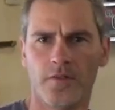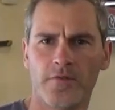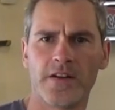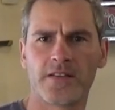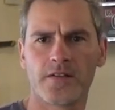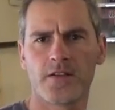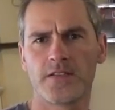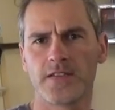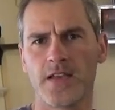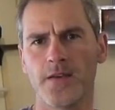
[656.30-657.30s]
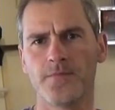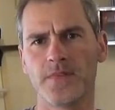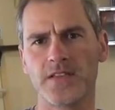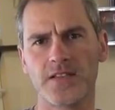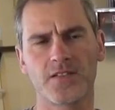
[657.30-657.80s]
Right guys, um,
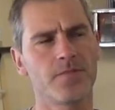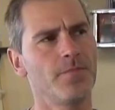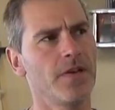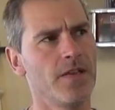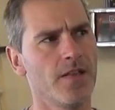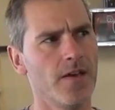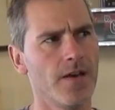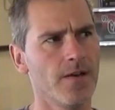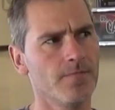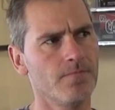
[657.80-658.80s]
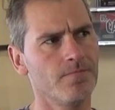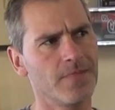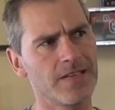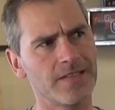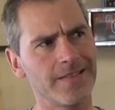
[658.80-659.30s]
it's actually been,
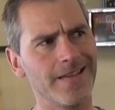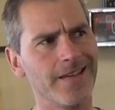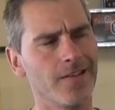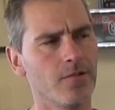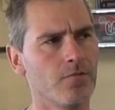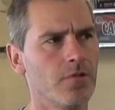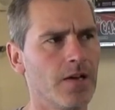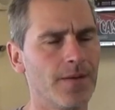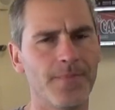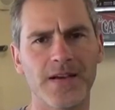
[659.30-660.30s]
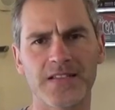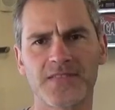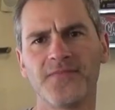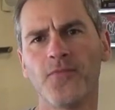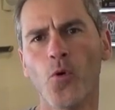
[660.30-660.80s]
um, it's now half
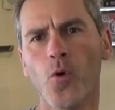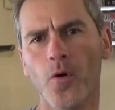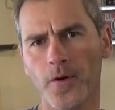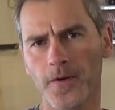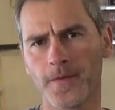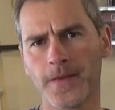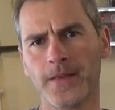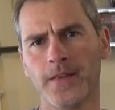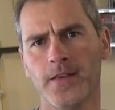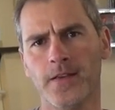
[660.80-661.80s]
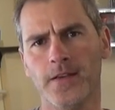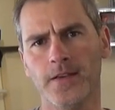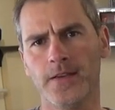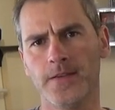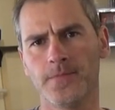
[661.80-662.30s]
past four
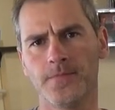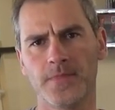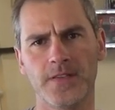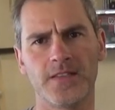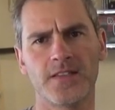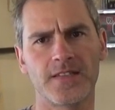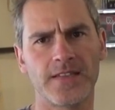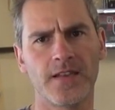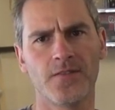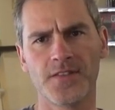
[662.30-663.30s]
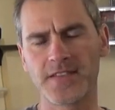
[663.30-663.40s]
um, it does say on the